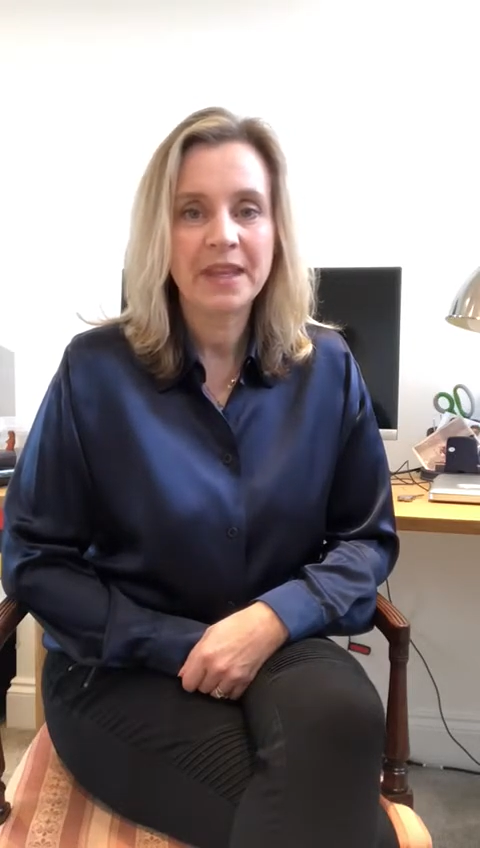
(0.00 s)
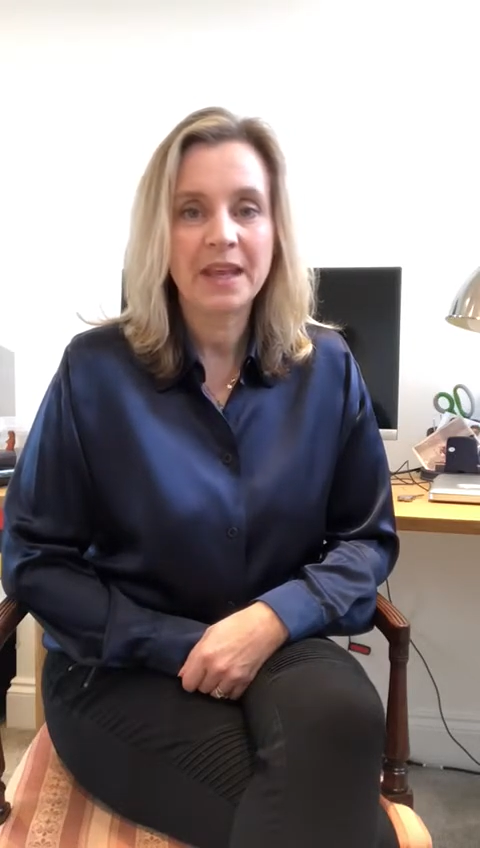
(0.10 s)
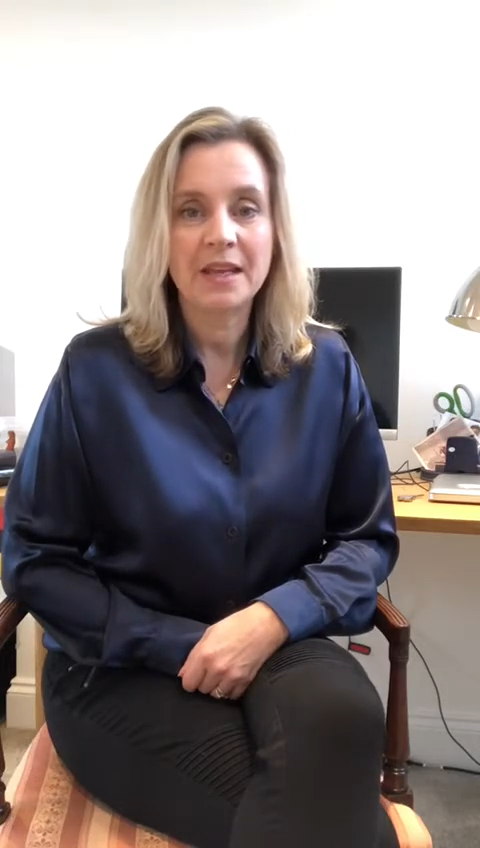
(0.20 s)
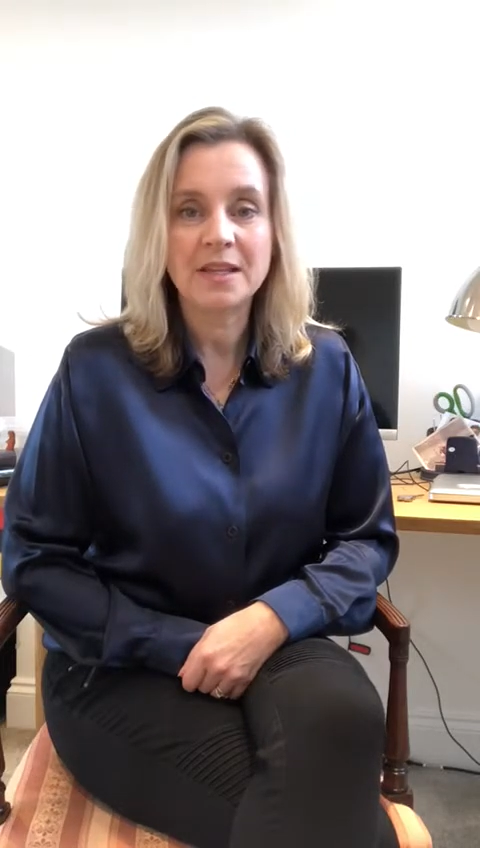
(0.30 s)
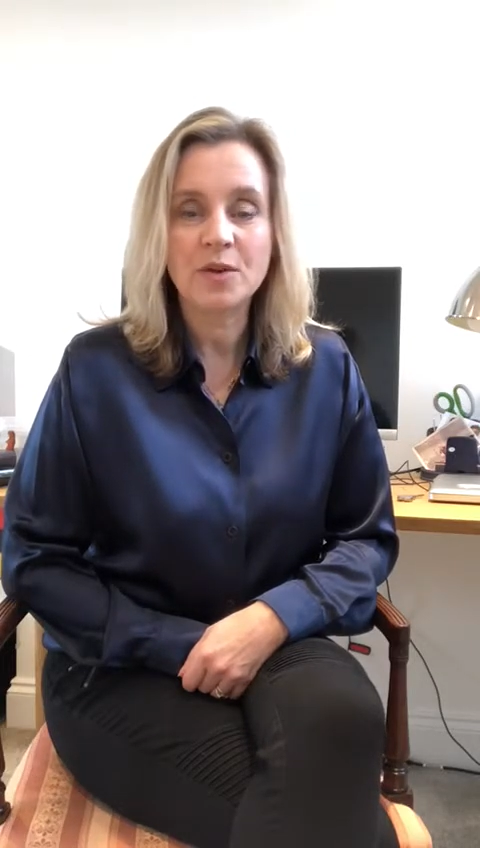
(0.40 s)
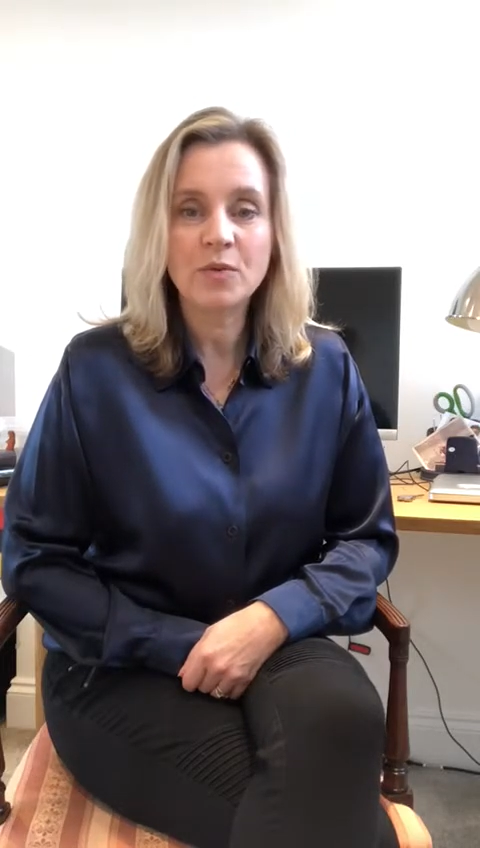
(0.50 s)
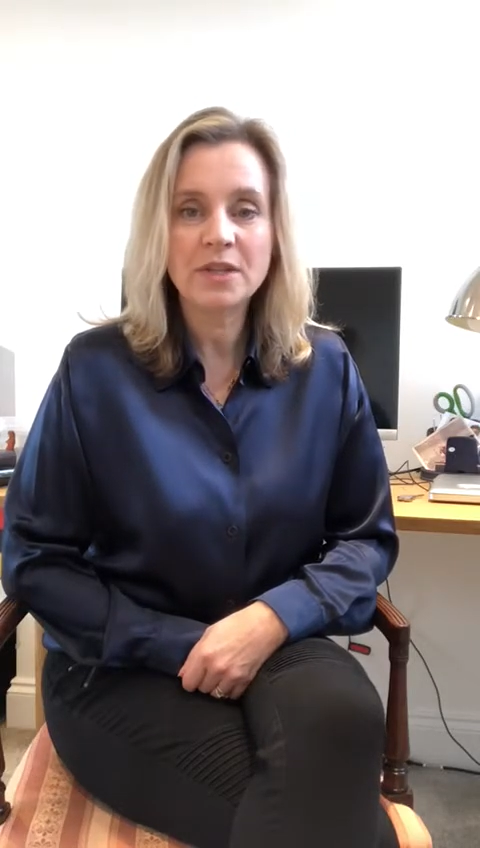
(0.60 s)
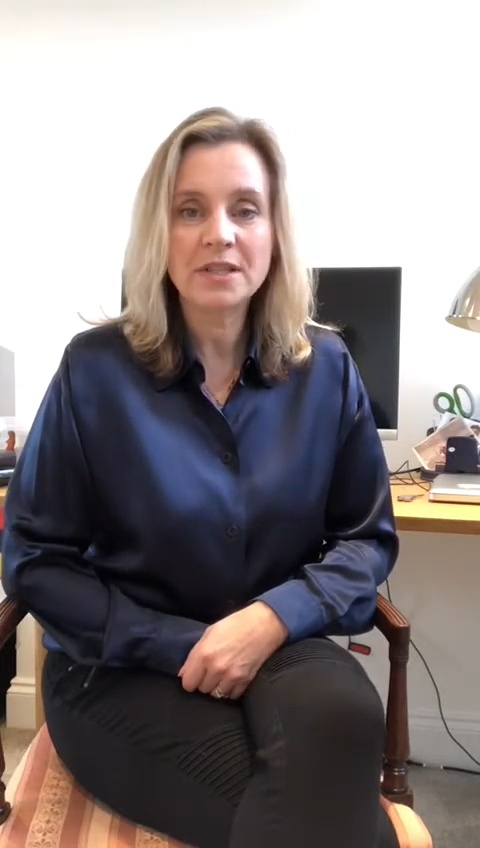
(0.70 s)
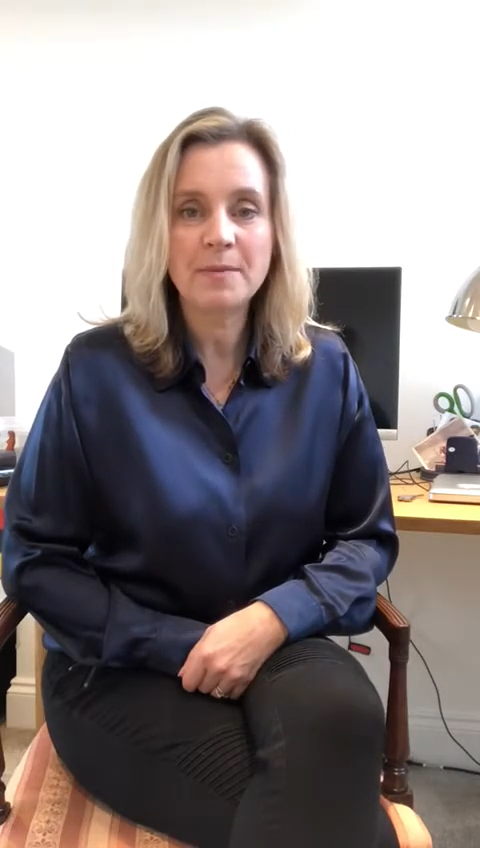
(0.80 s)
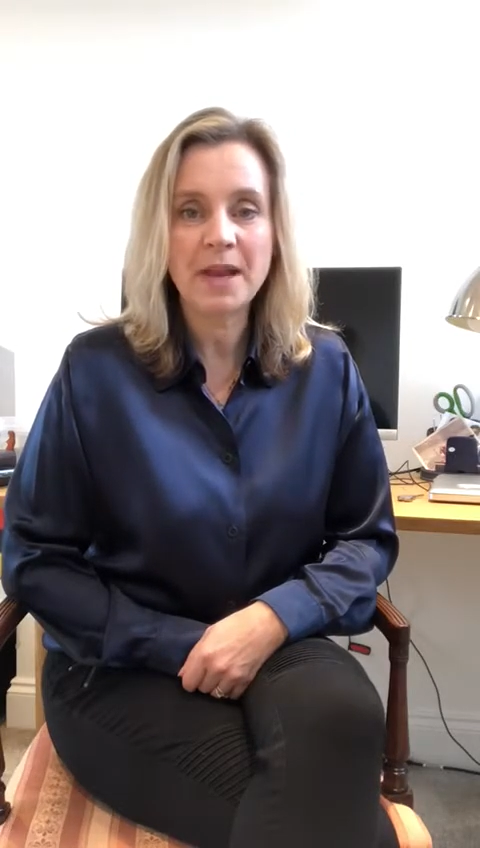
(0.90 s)
and in order
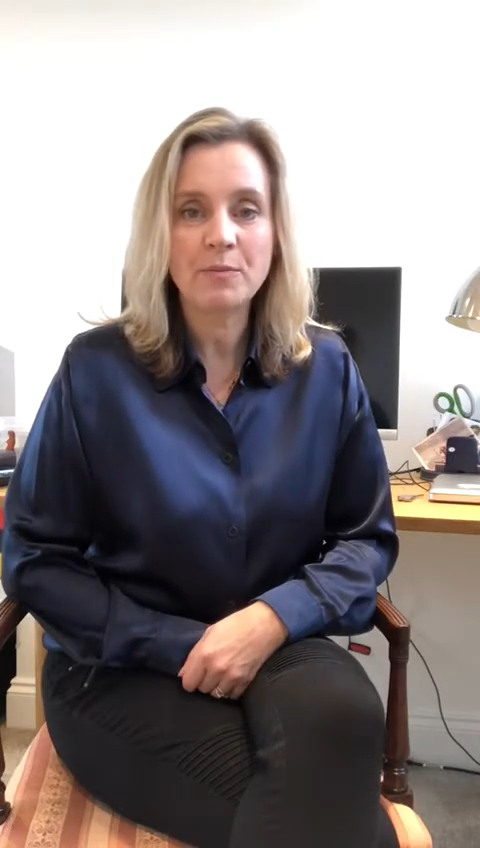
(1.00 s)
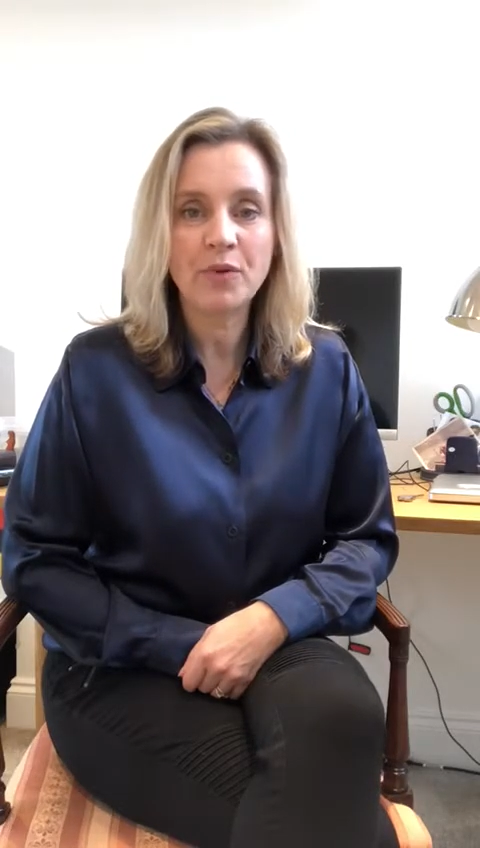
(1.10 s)
to make